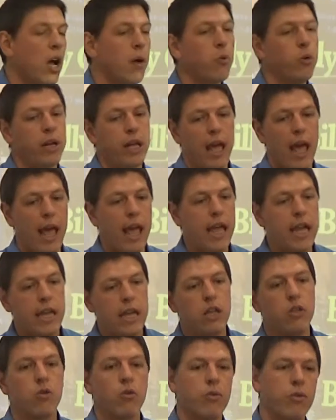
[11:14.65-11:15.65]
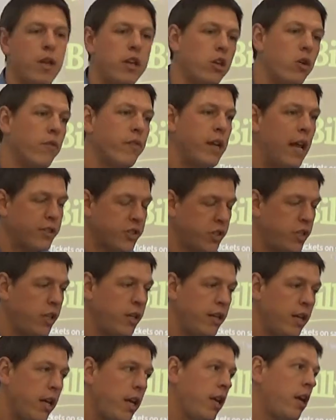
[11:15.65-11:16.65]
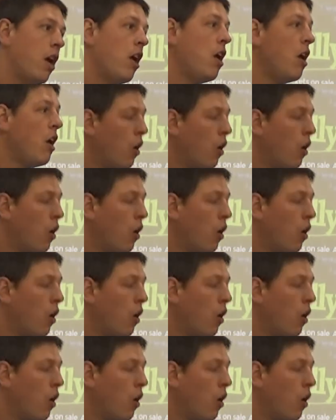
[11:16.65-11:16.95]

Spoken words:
I'm going to A, either think you have an STD,